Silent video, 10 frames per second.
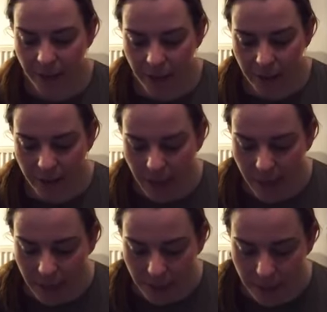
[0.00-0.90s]
and this
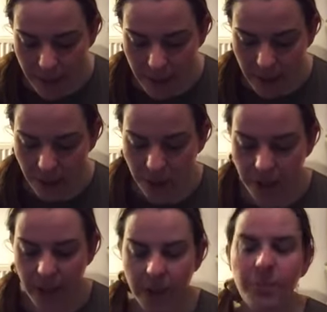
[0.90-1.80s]
guided meditation is
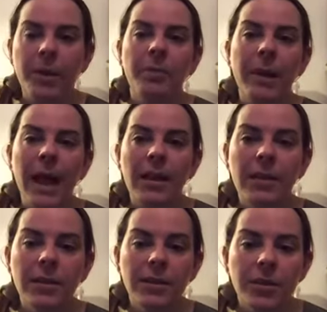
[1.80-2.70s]
there to bring
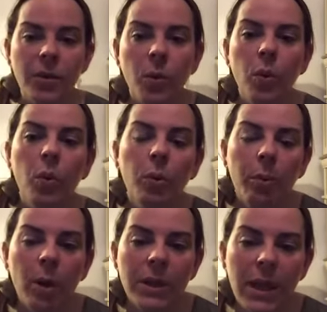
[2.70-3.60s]
balance to the whole
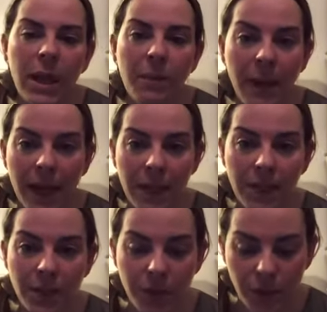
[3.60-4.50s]
body, mind,
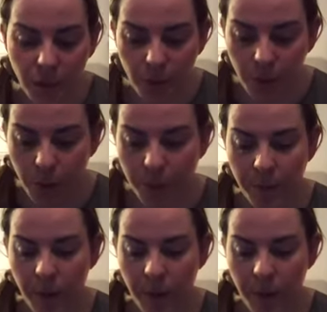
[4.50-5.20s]
and soul.